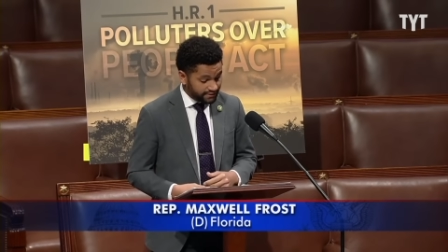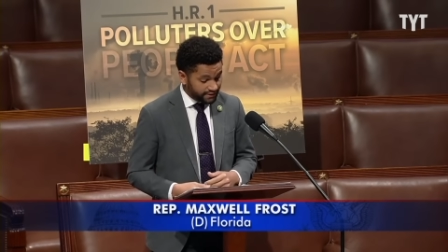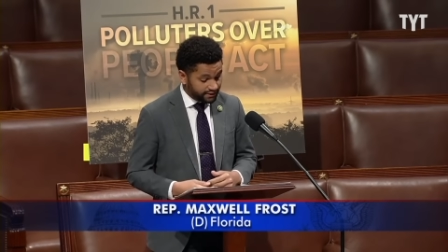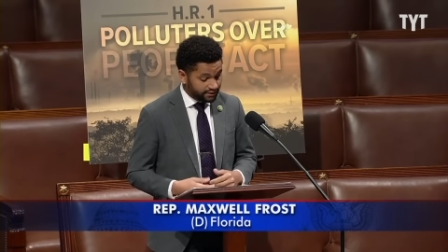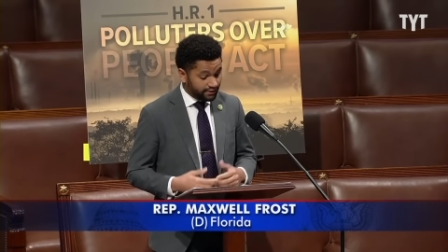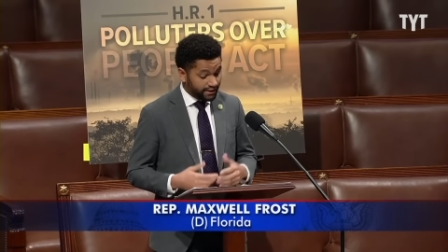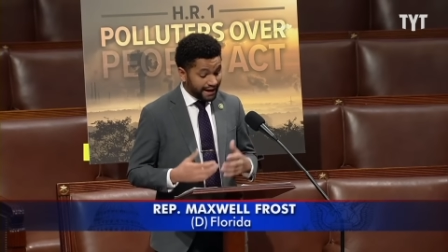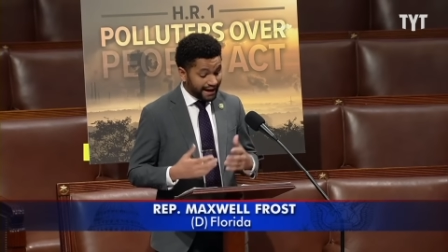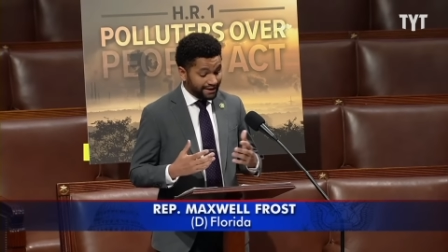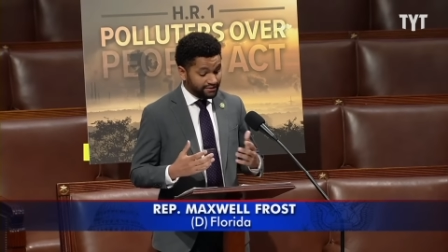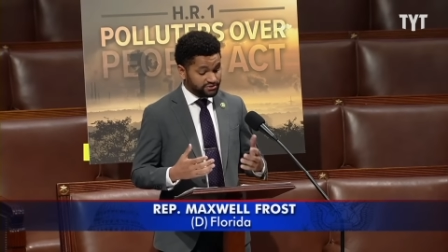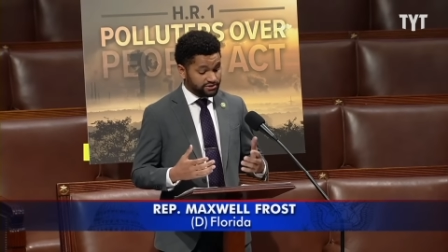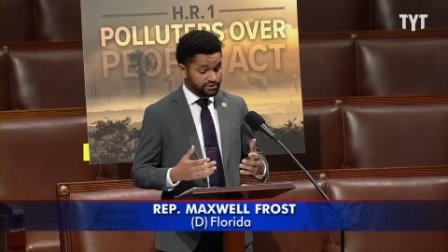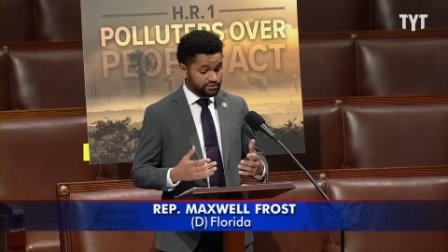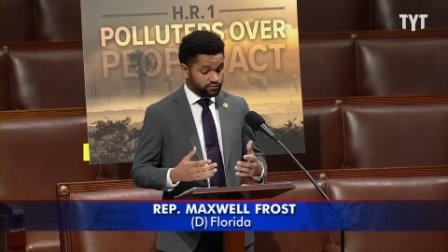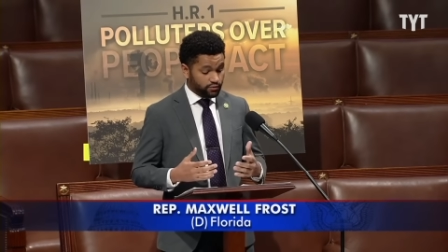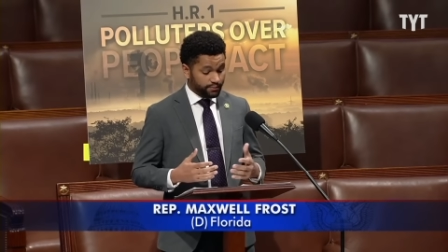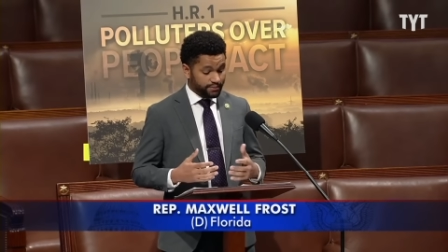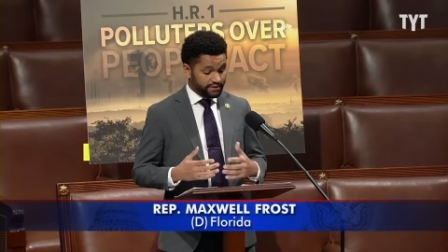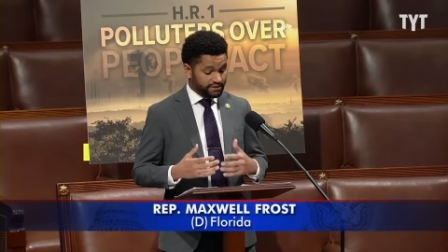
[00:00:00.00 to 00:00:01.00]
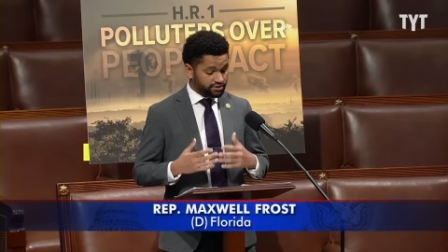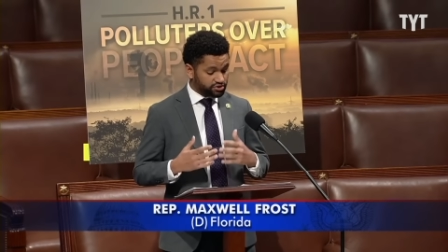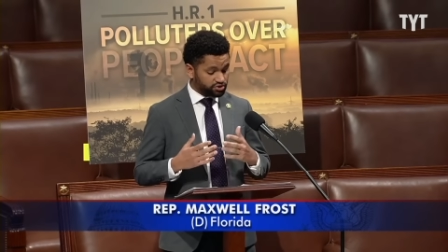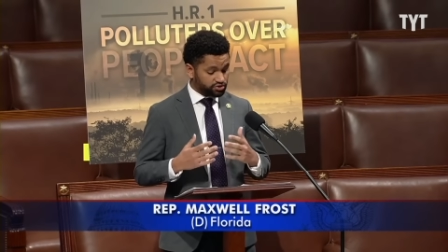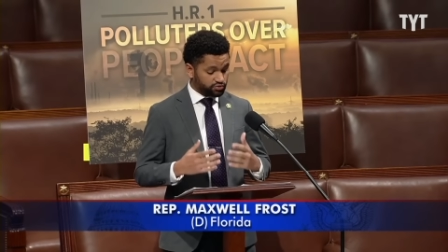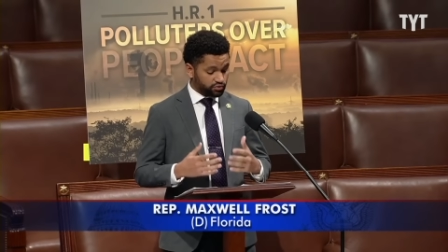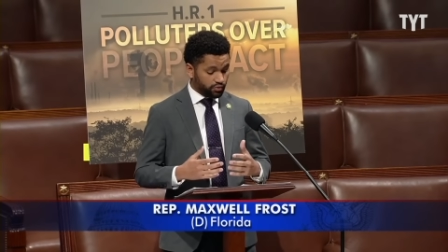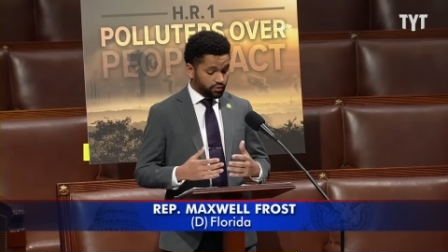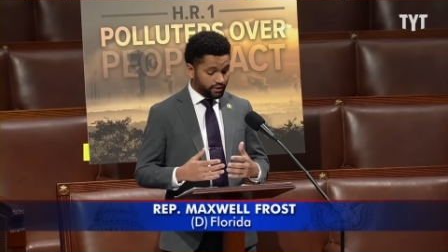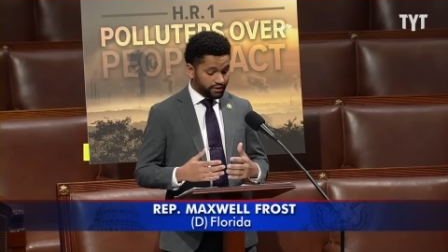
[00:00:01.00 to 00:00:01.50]
that our houses will be
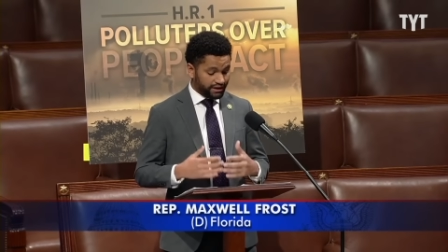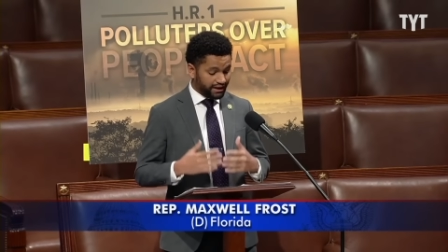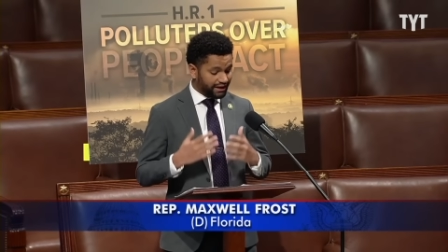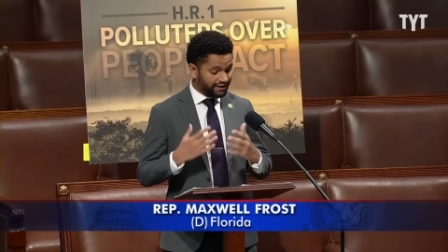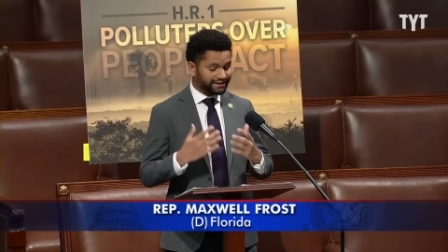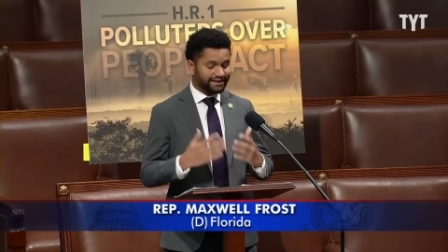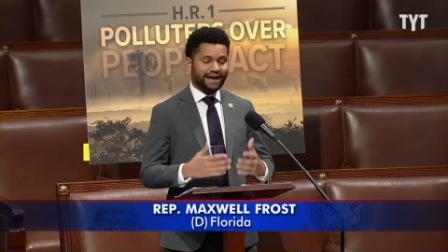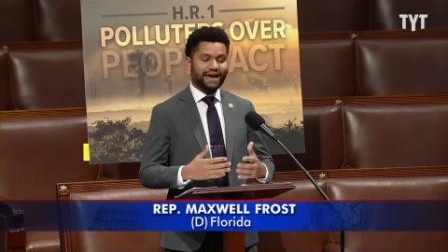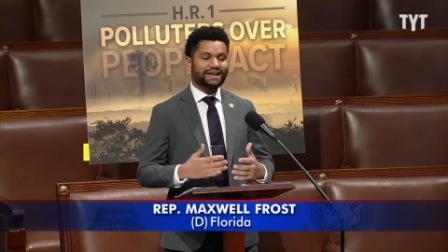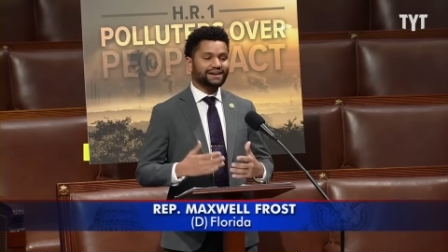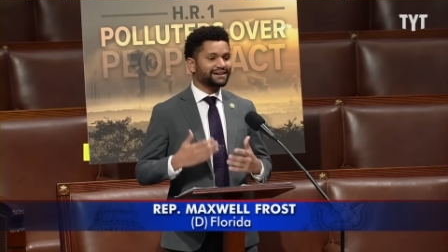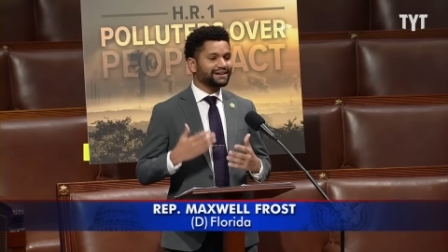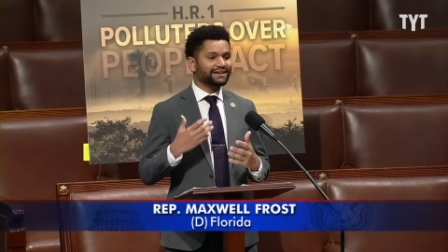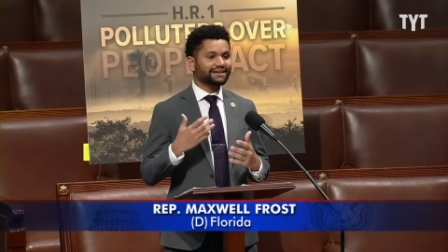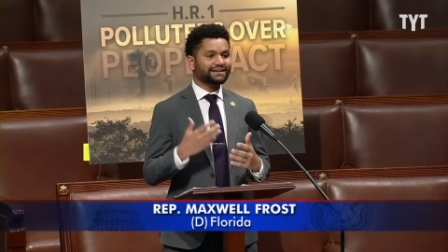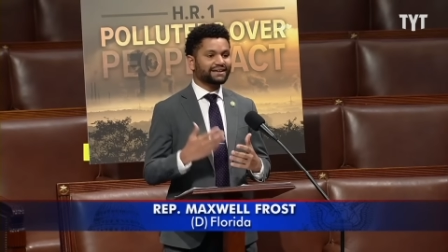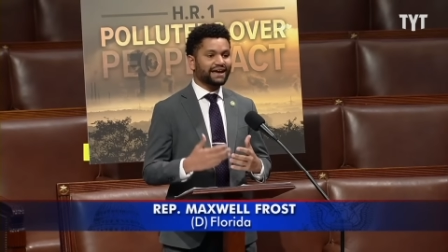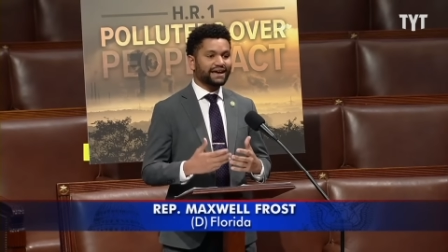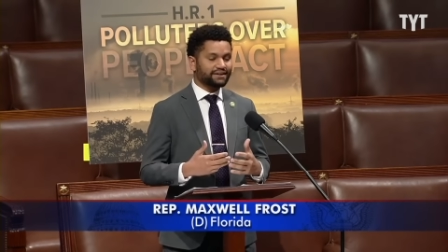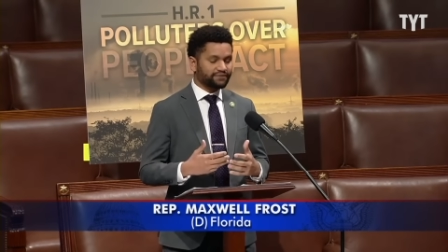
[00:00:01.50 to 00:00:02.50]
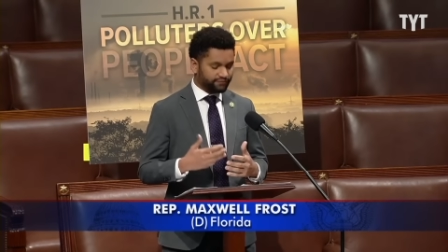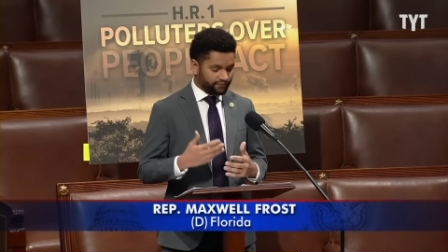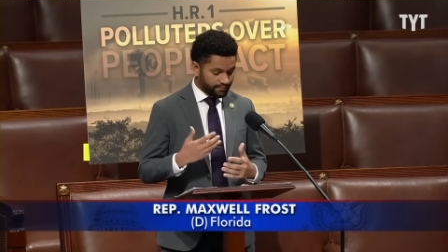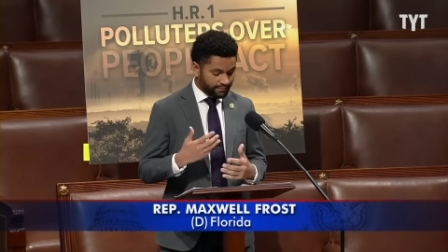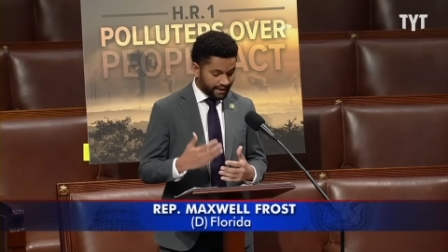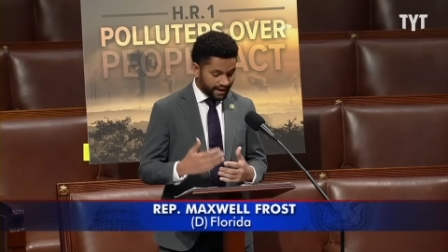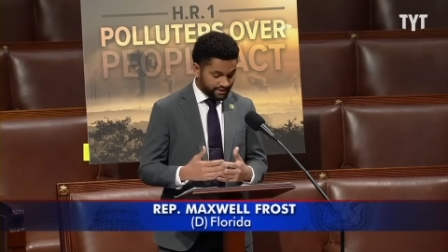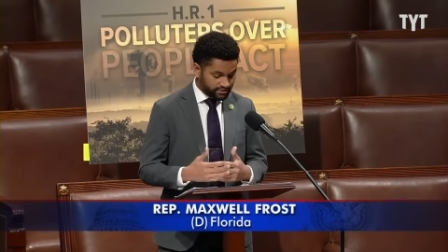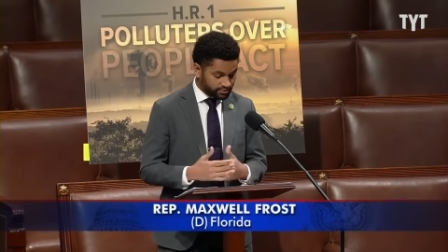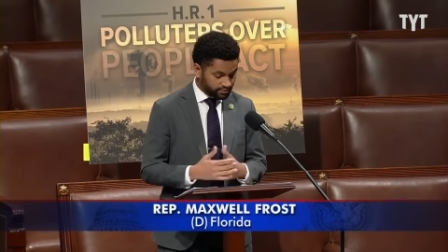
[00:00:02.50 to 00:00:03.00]
destroyed again and again
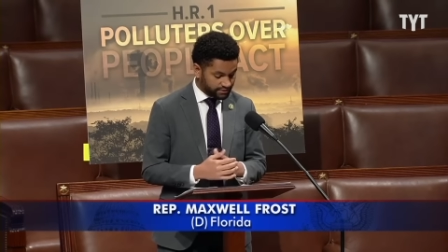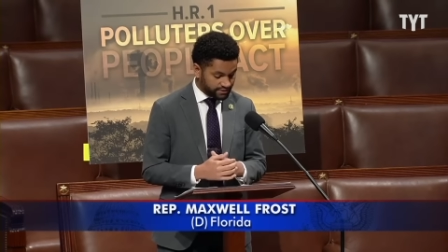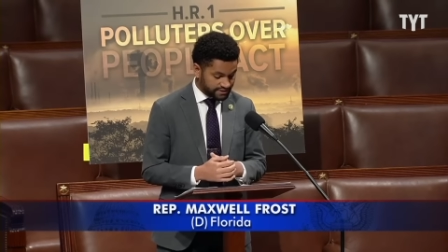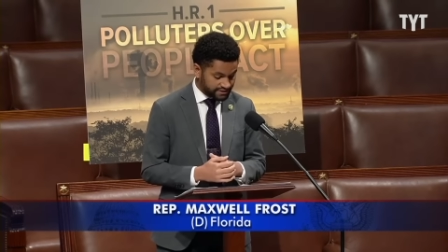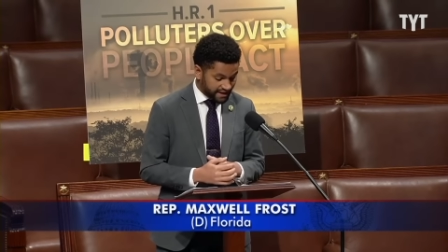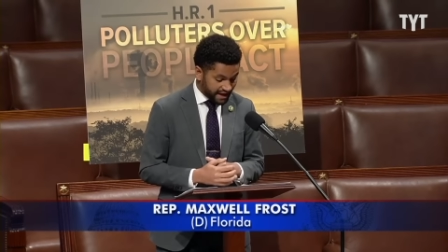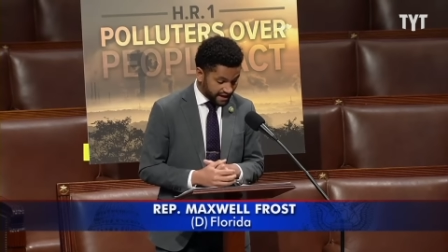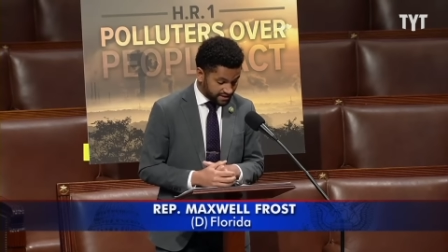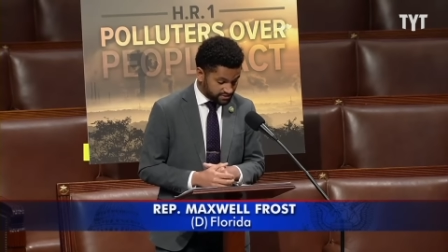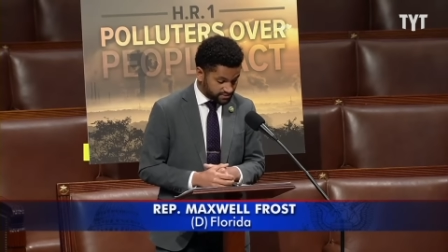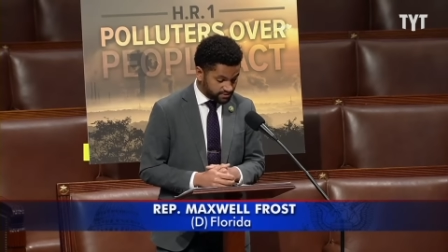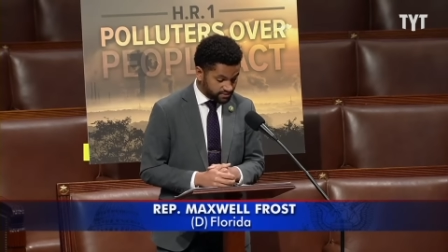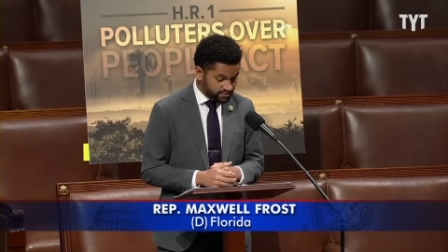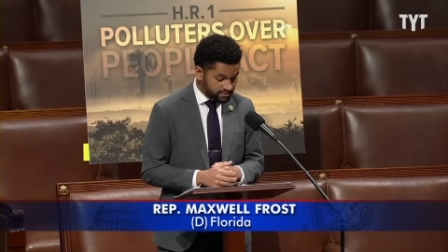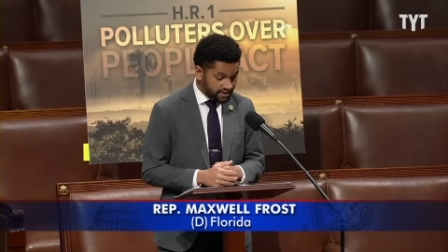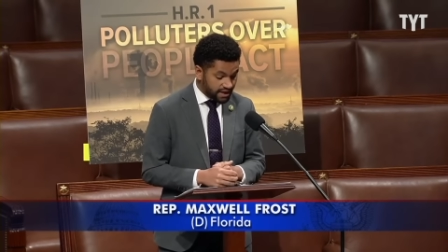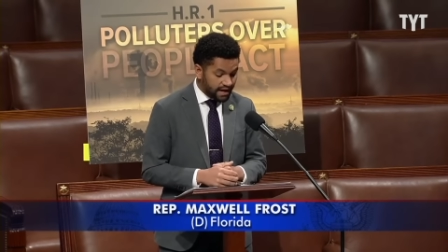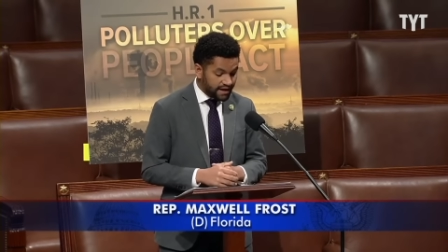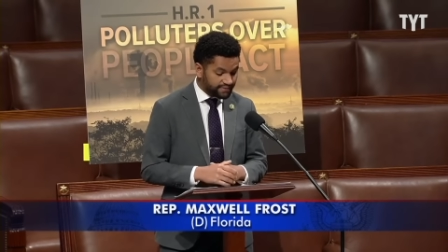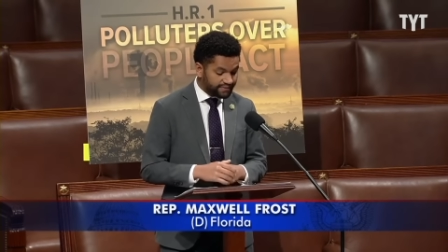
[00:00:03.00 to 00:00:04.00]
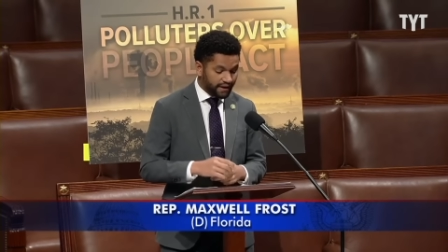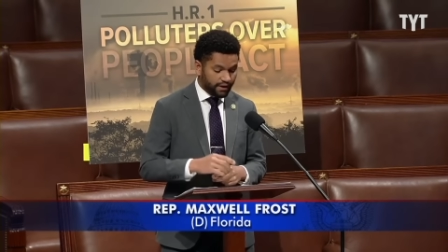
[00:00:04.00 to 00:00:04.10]
from natural disasters,